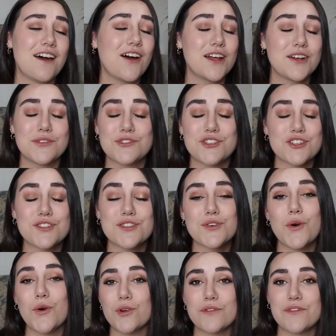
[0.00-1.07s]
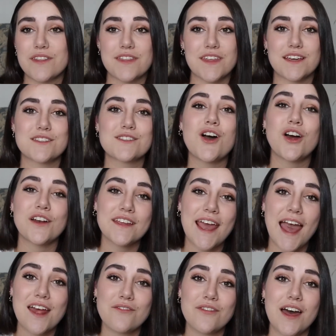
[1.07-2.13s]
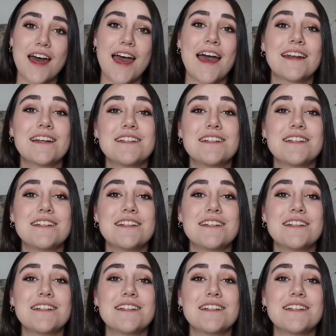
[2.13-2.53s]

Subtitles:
and just all of the things on Canva, and